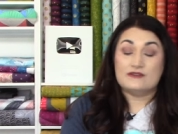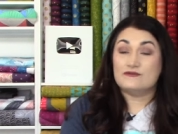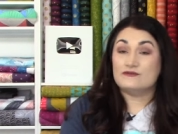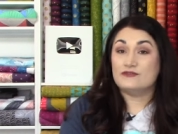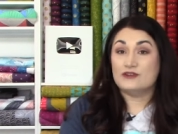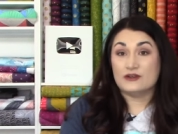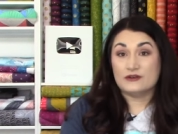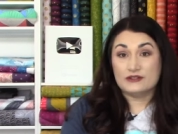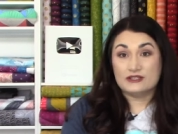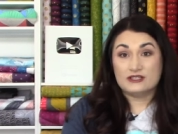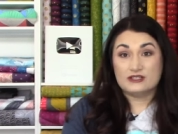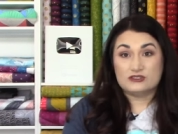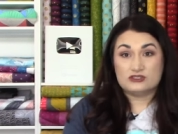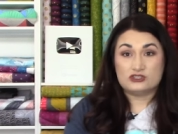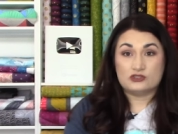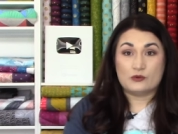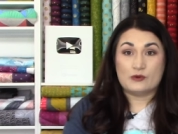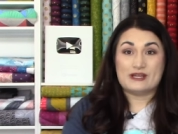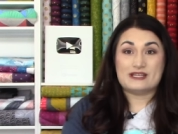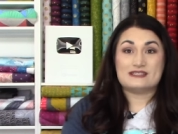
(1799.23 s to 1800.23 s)
very good
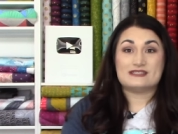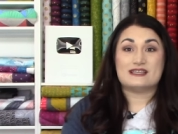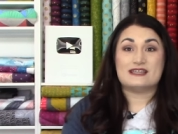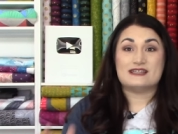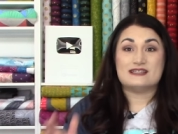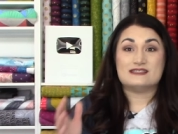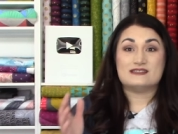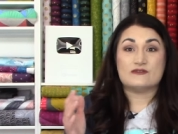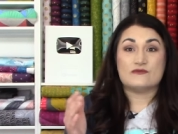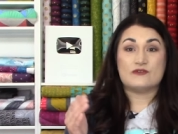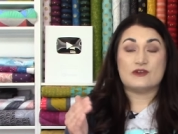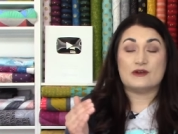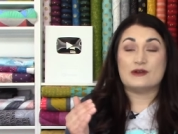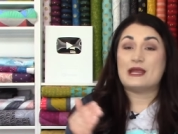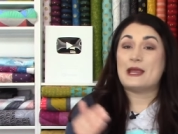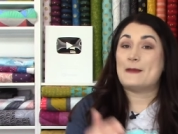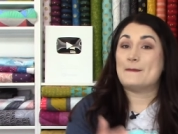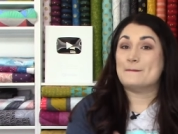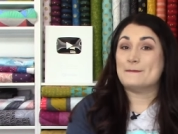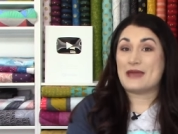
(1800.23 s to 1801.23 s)
choice. It is a
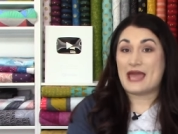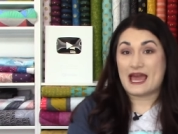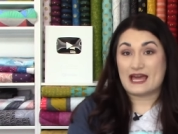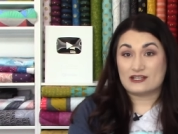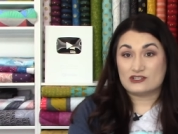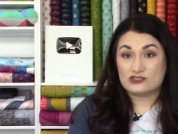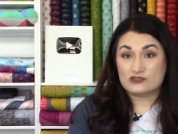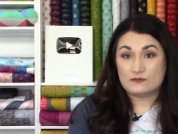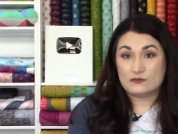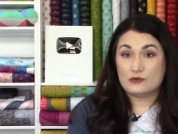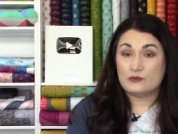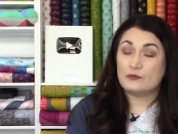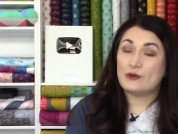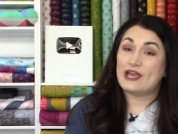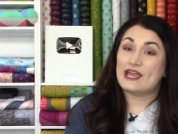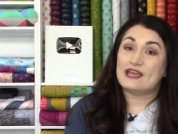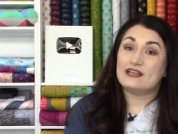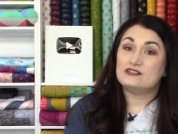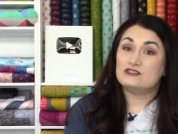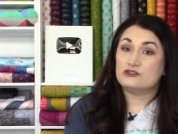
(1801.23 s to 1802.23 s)
very manageable
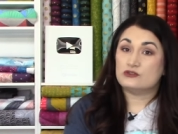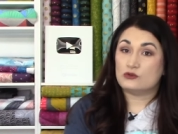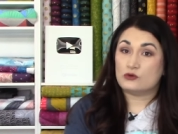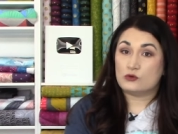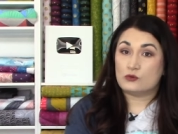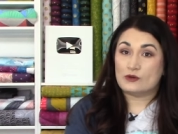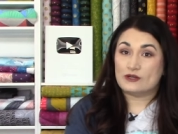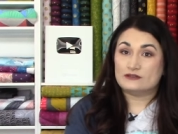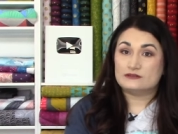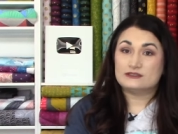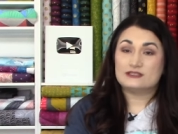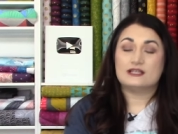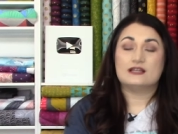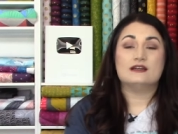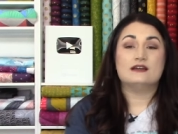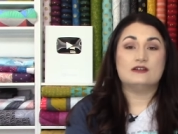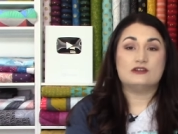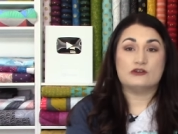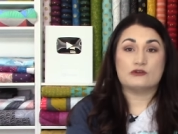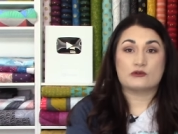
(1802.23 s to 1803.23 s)
way to quilt
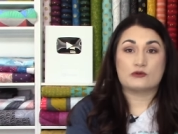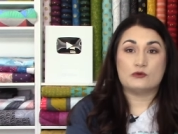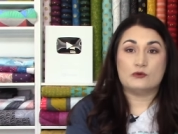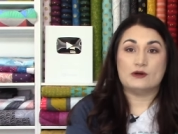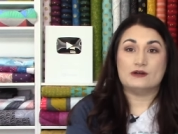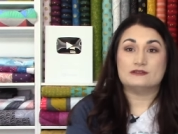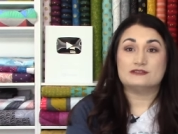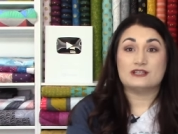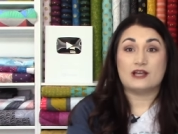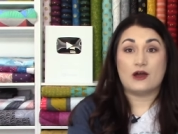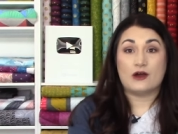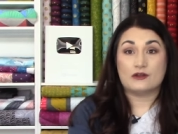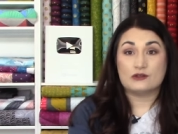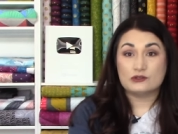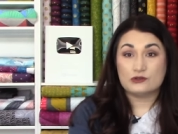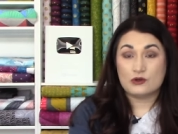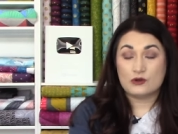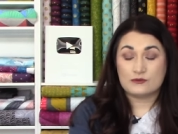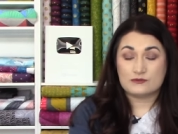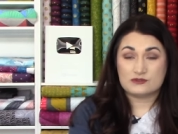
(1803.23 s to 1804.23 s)
your quilt on
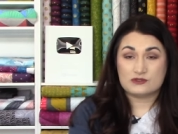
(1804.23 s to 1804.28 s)
your home